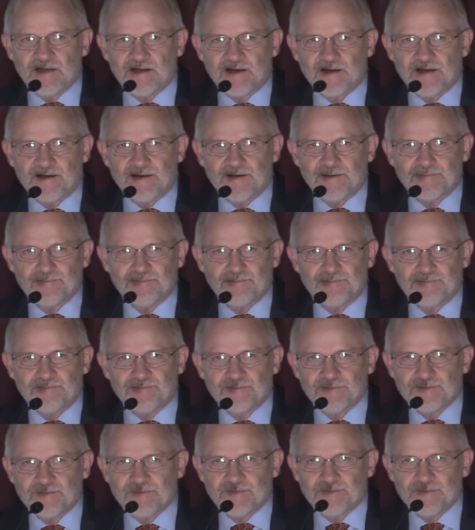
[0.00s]
um,
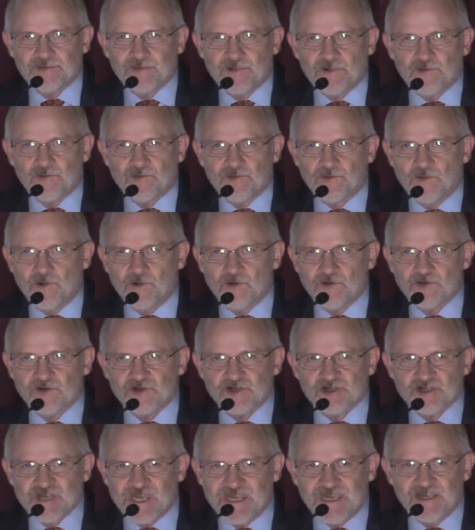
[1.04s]
will
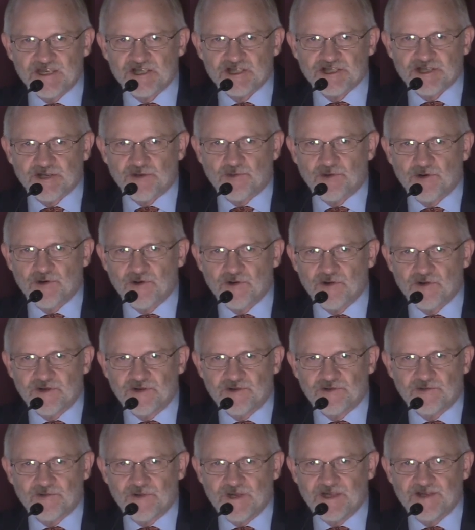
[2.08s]
change the world
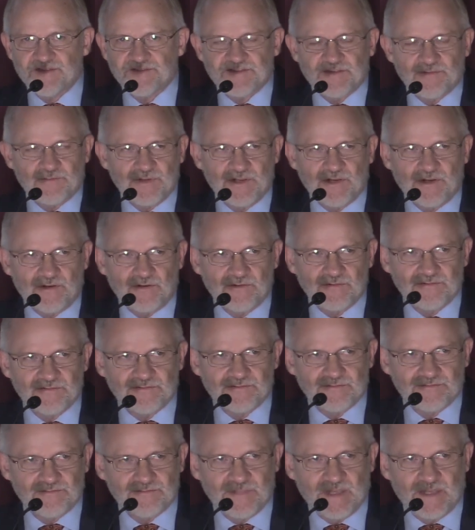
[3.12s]
in ways that we don't
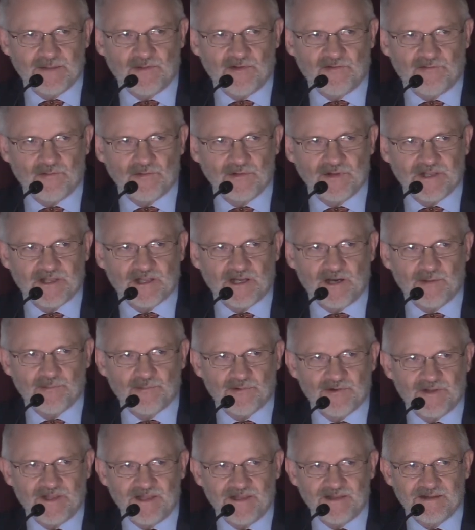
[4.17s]
maybe fully
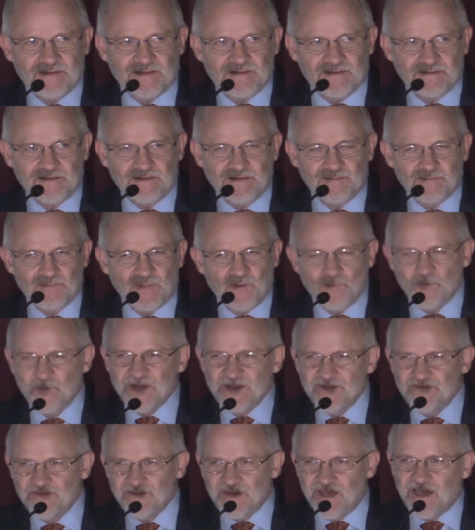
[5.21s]
comprehend. But
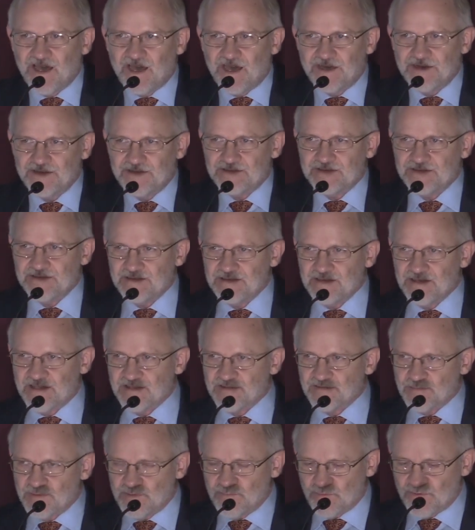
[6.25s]
we've not,
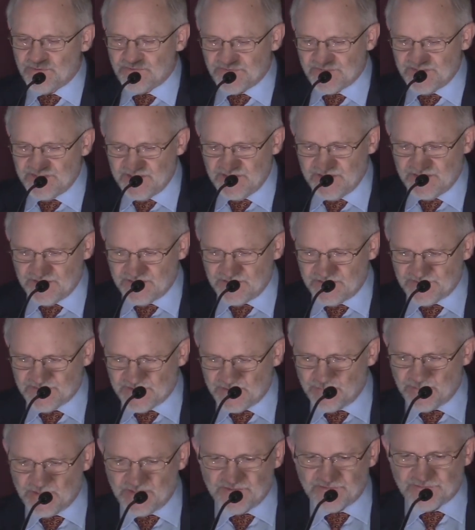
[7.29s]
as we will see in
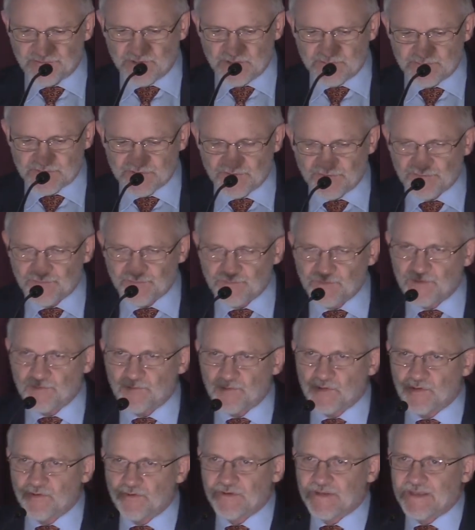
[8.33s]
some of the scriptures we
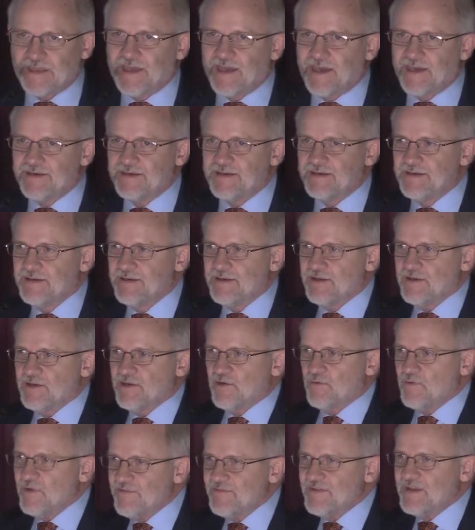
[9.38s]
will look at, we've